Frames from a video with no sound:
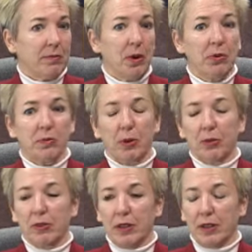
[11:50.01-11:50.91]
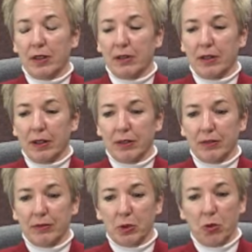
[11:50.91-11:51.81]
Both
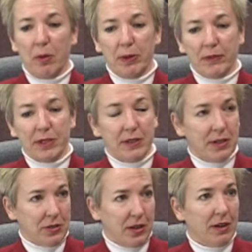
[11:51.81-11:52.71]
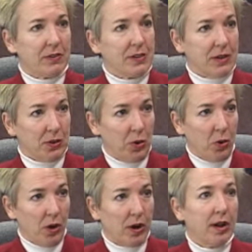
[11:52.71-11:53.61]
the Cooperative Extension Office in
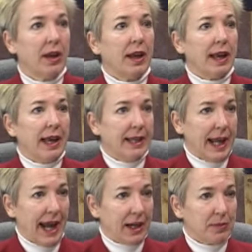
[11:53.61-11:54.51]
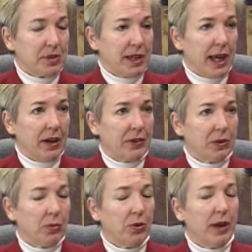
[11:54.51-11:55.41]
York and Adams
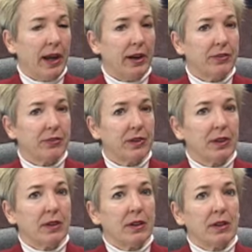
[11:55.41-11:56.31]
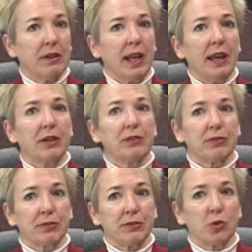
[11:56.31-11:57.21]
County will have native
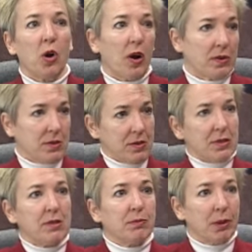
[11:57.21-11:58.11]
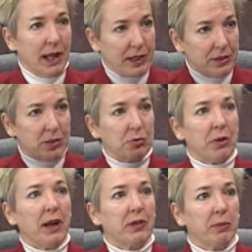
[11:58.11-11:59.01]
gardens planted
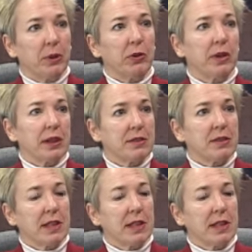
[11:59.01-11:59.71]
around the buildings.